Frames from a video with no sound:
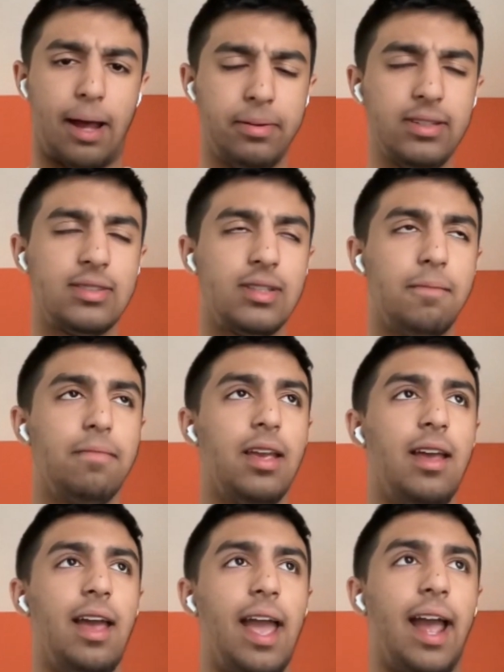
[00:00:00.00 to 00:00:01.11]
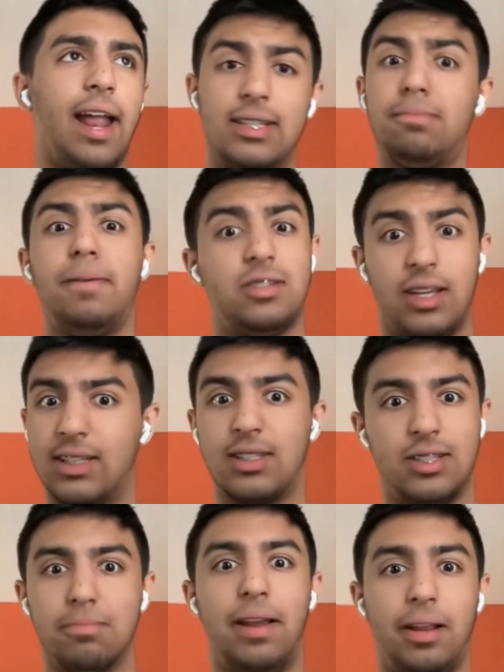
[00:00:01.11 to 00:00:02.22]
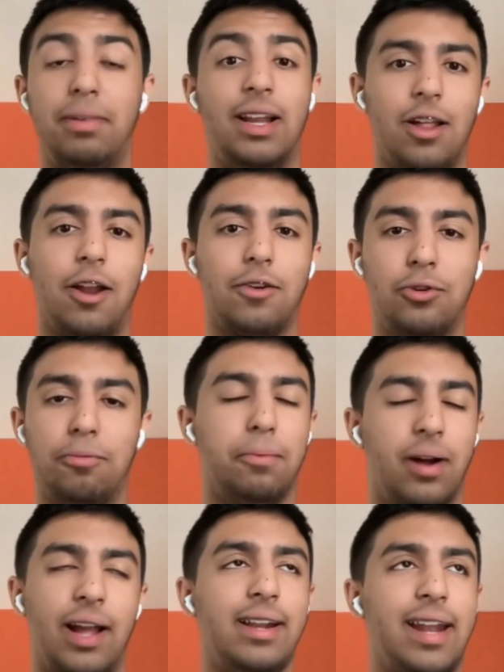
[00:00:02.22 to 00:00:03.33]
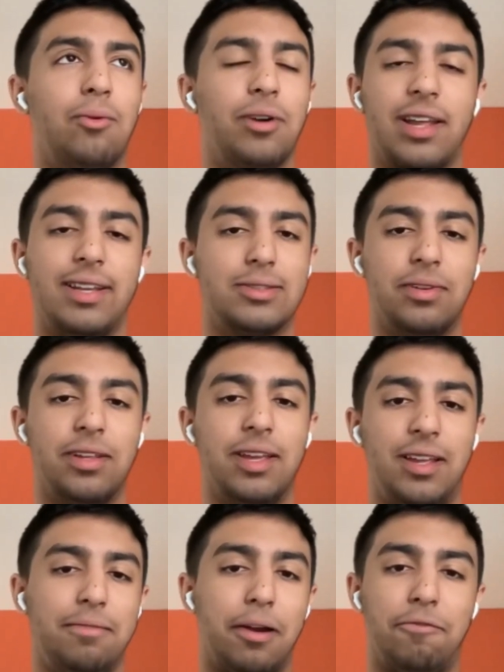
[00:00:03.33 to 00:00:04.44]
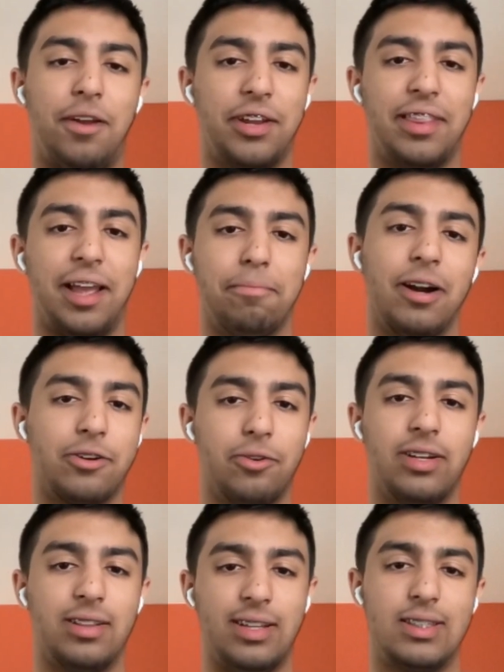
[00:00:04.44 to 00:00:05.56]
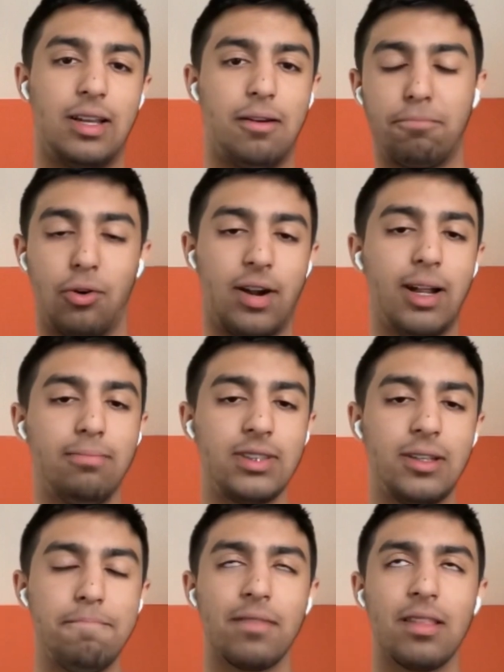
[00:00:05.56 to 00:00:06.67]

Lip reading: habits, and especially get to just meet a lot of cool people. I think networking is really my favorite thing about going to these programs.